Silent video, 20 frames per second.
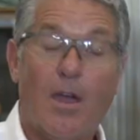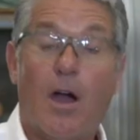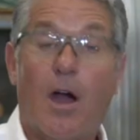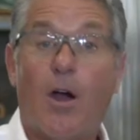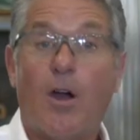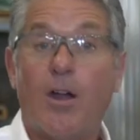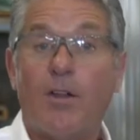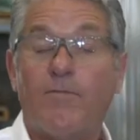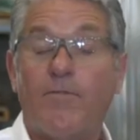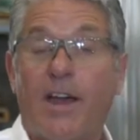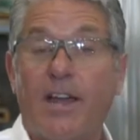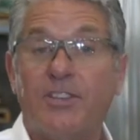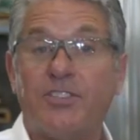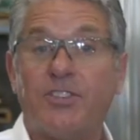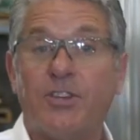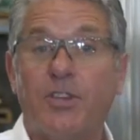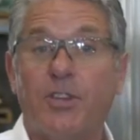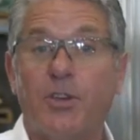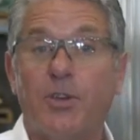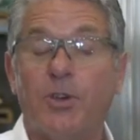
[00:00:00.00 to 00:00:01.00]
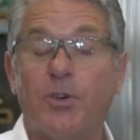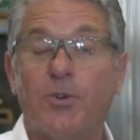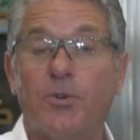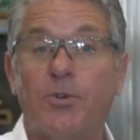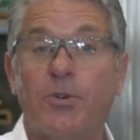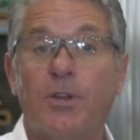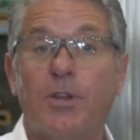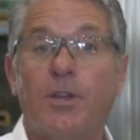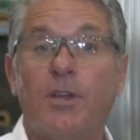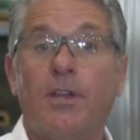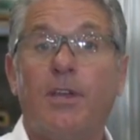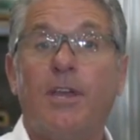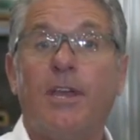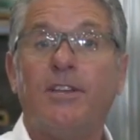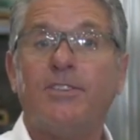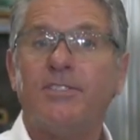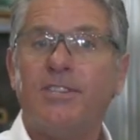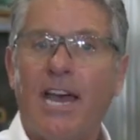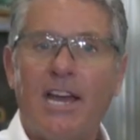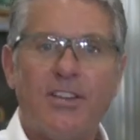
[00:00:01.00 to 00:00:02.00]
Our advice to you
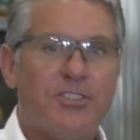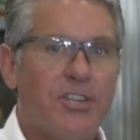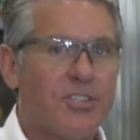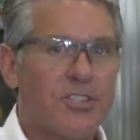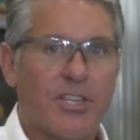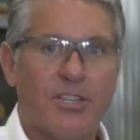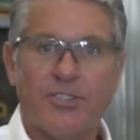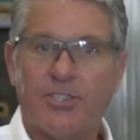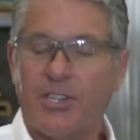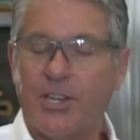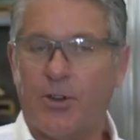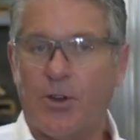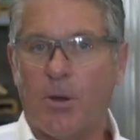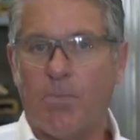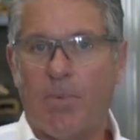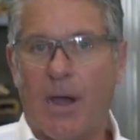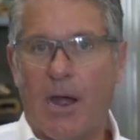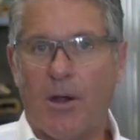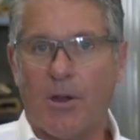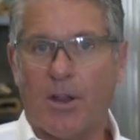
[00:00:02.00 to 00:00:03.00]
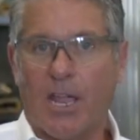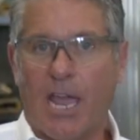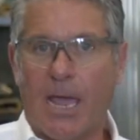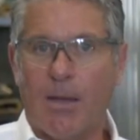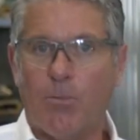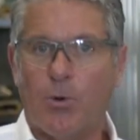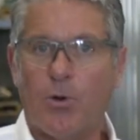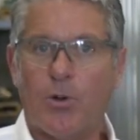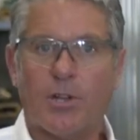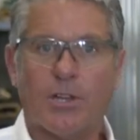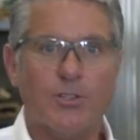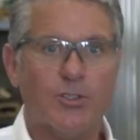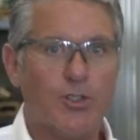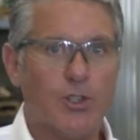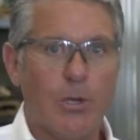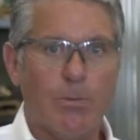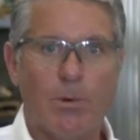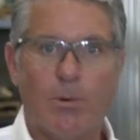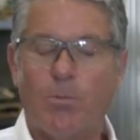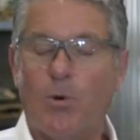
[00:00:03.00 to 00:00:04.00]
is not just consider a power cable a
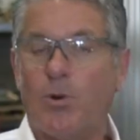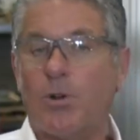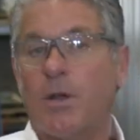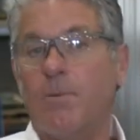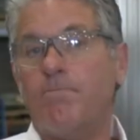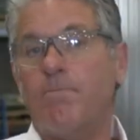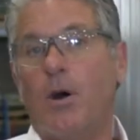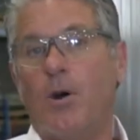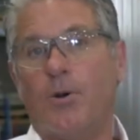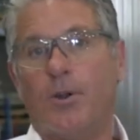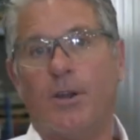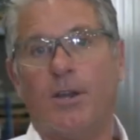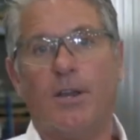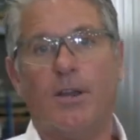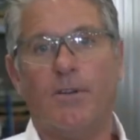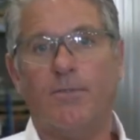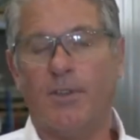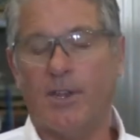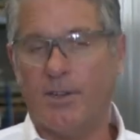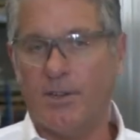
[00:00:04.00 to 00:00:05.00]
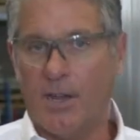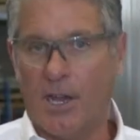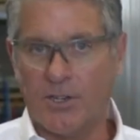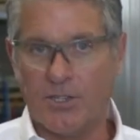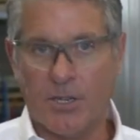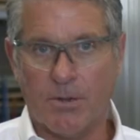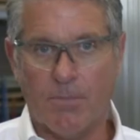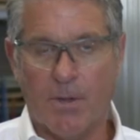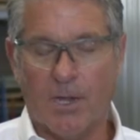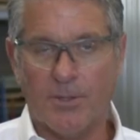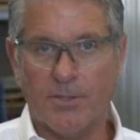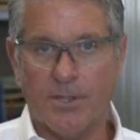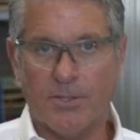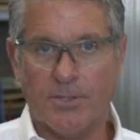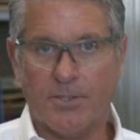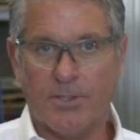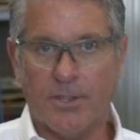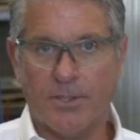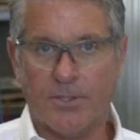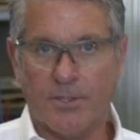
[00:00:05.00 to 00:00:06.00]
consumable component of the induction melting
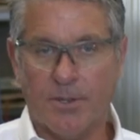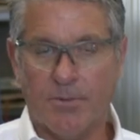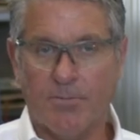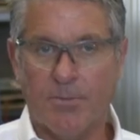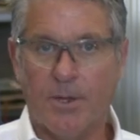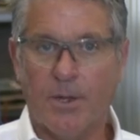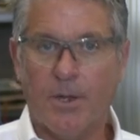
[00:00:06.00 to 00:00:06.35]
system,